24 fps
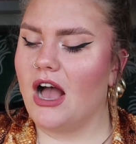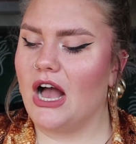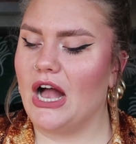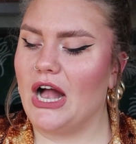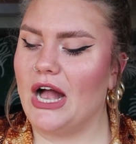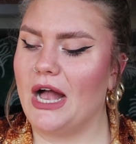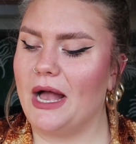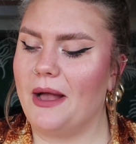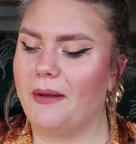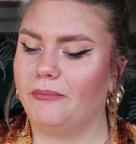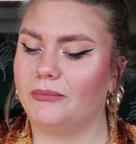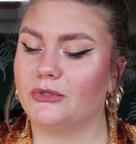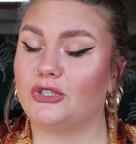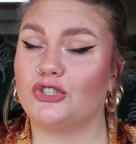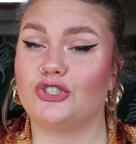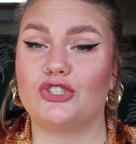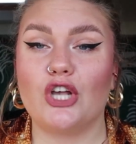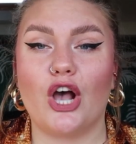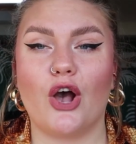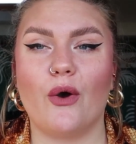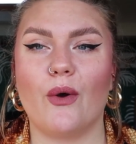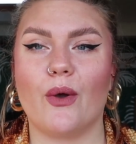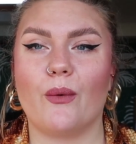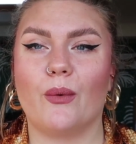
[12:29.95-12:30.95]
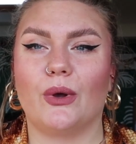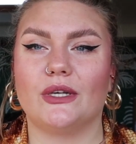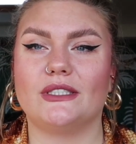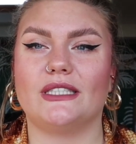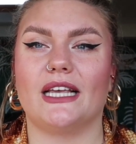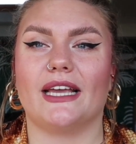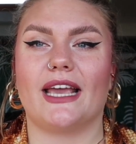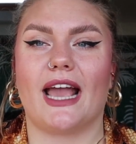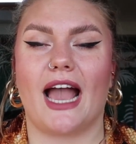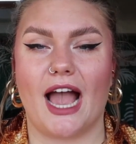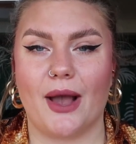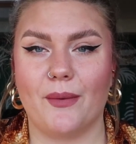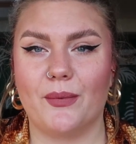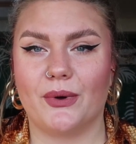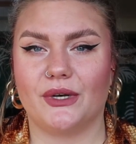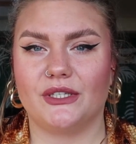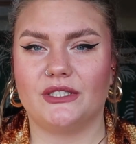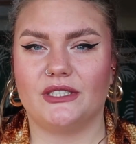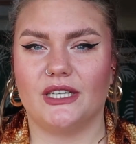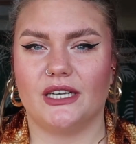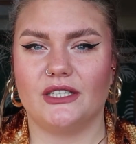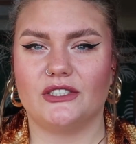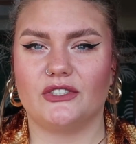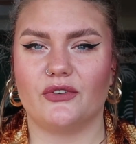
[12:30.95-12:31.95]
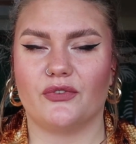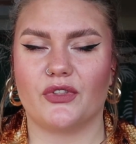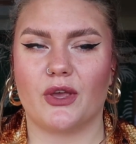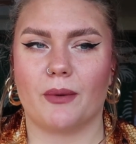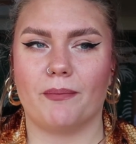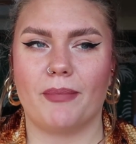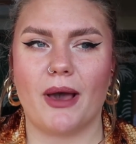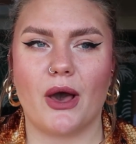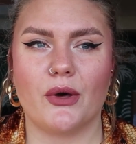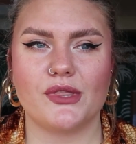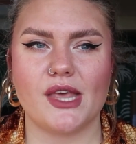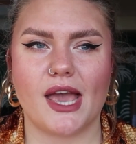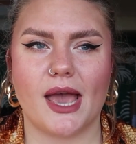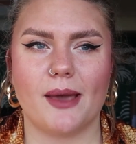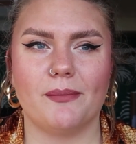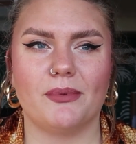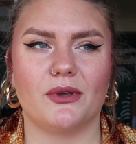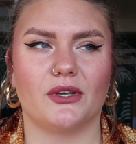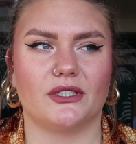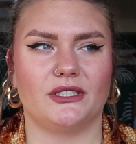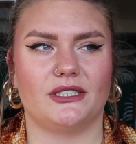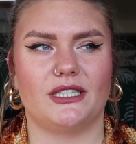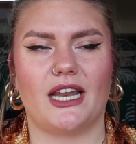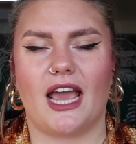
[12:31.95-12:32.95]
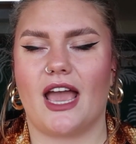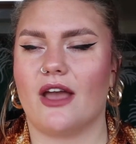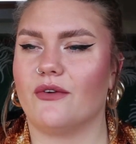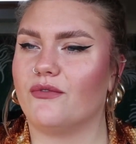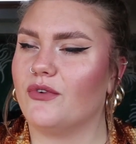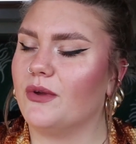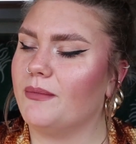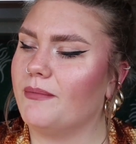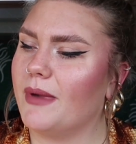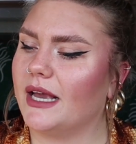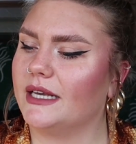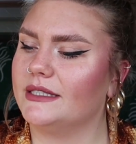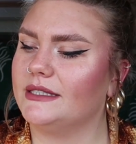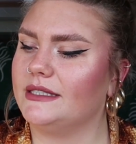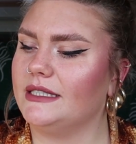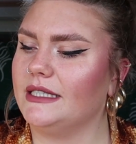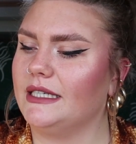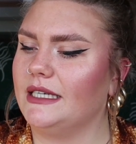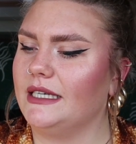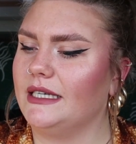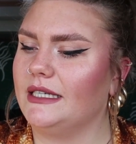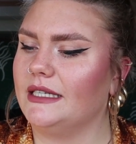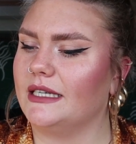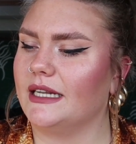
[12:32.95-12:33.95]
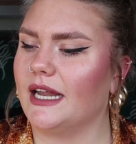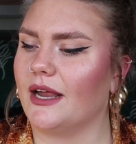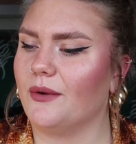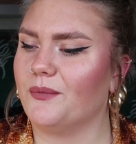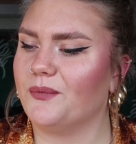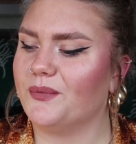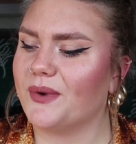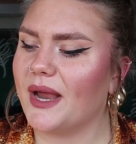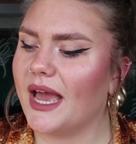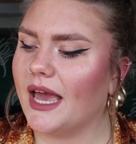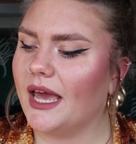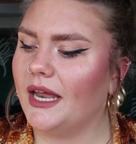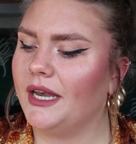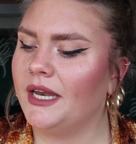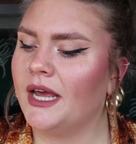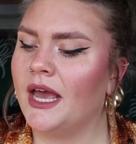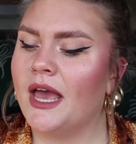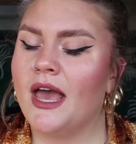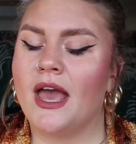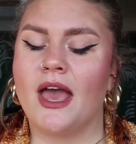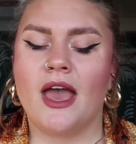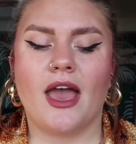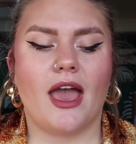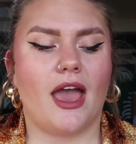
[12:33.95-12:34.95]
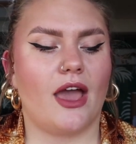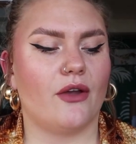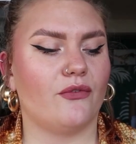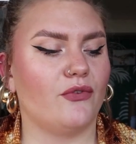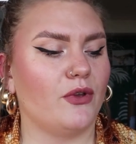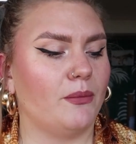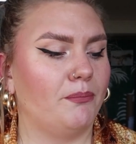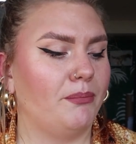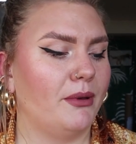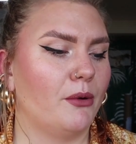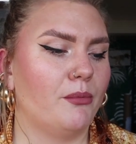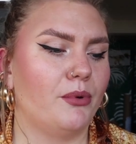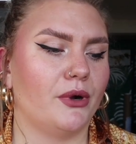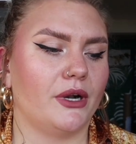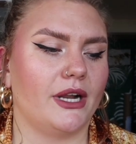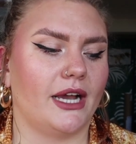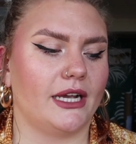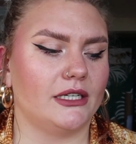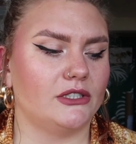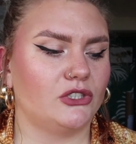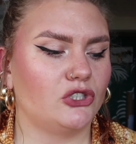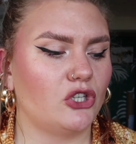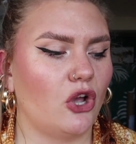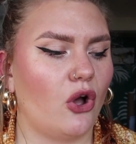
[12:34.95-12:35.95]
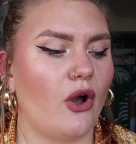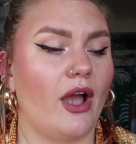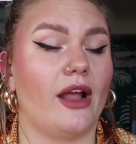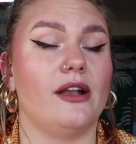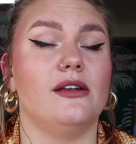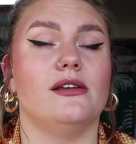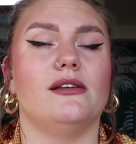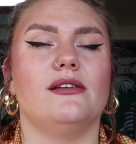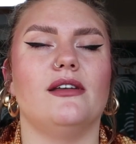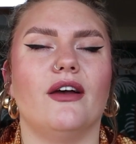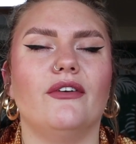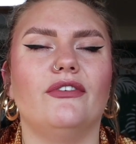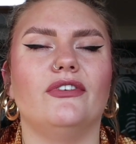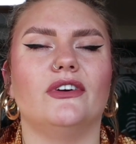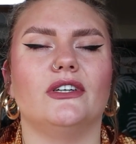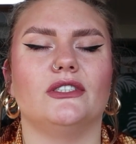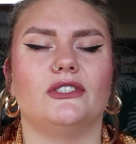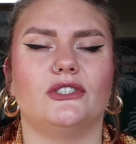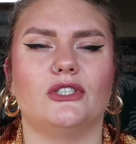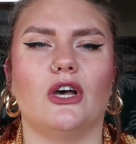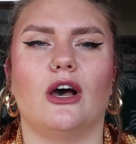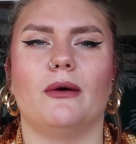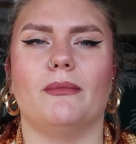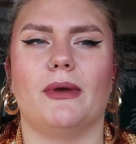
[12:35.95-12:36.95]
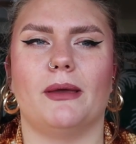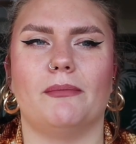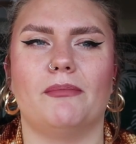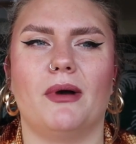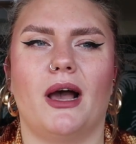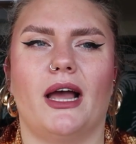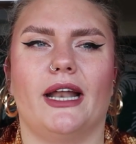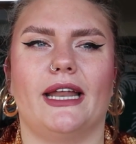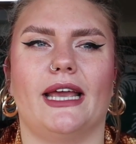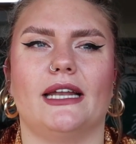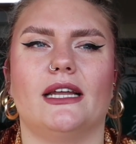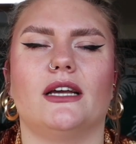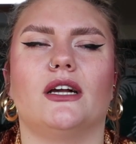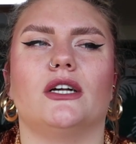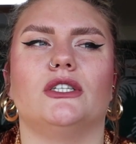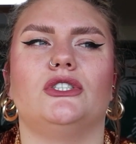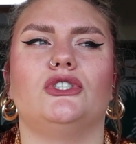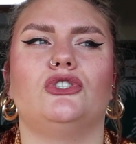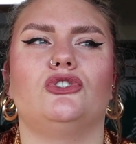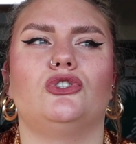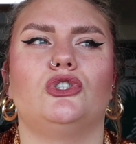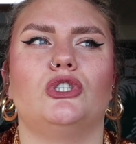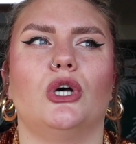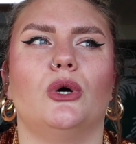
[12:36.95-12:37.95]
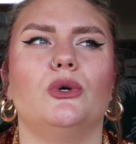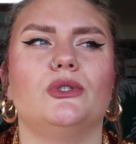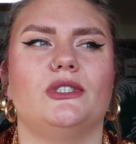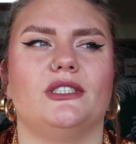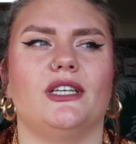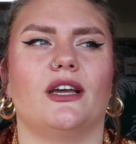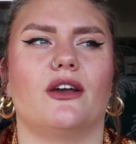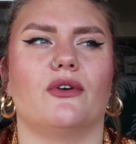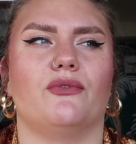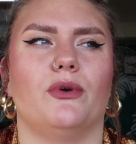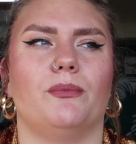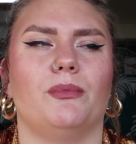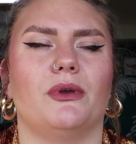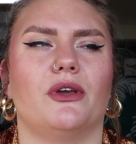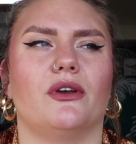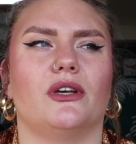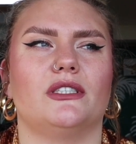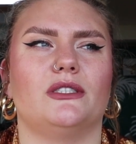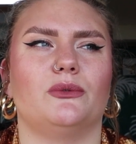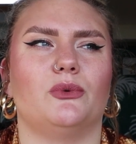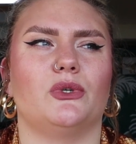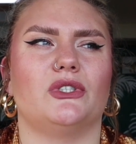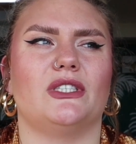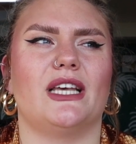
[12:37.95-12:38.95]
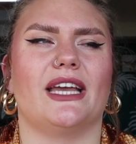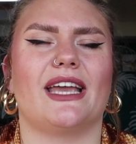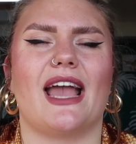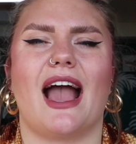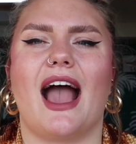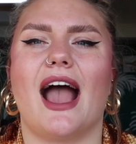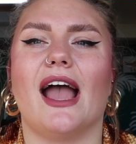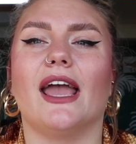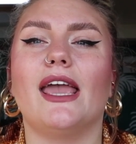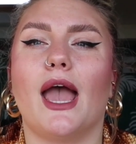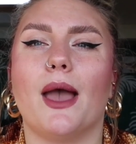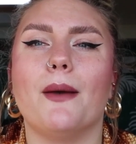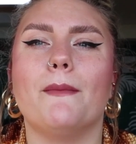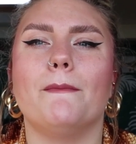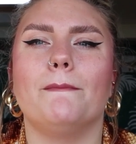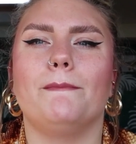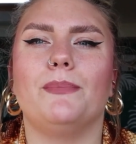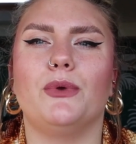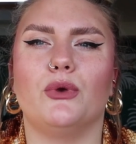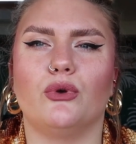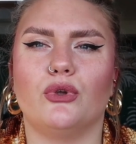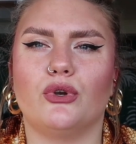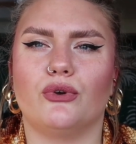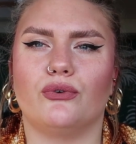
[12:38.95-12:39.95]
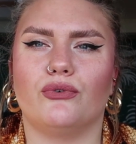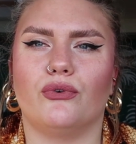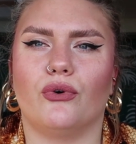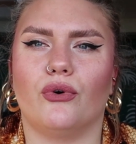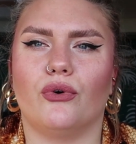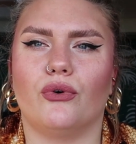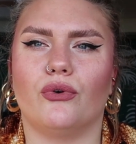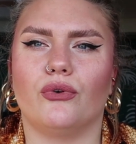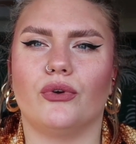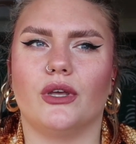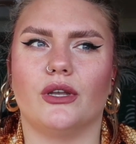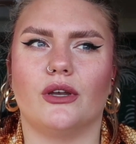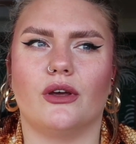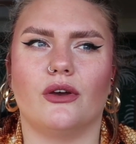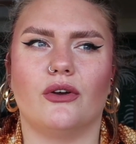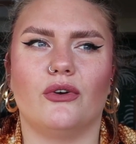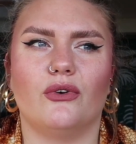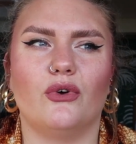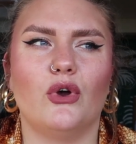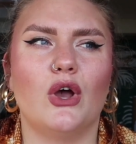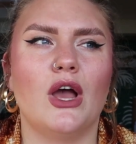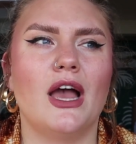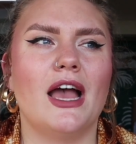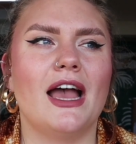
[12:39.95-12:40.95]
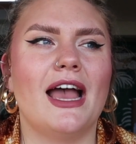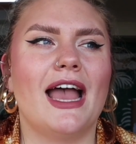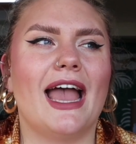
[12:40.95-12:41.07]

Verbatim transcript: Um so I was like, I want to change something about that, because in every magazine that I read, every billboard I saw, I never saw my body, and I got so sick of it, because it was like, I am beautiful, you know.